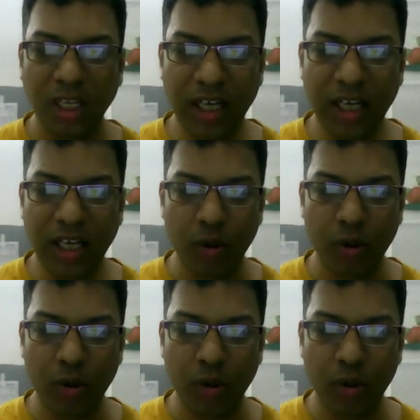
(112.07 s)
Now
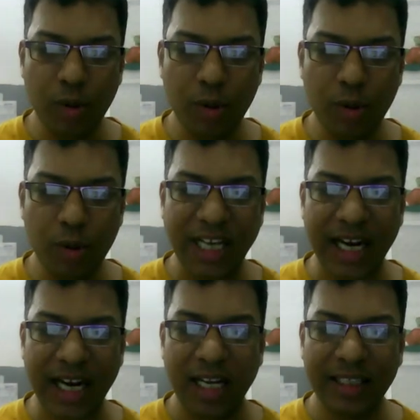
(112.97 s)
we need to
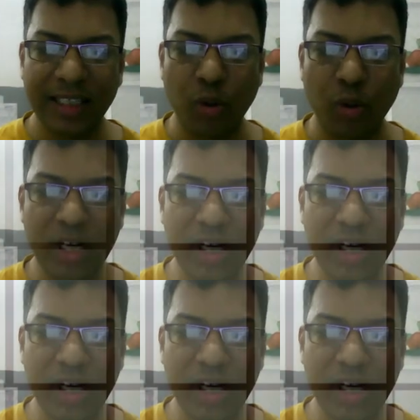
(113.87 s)
understand that who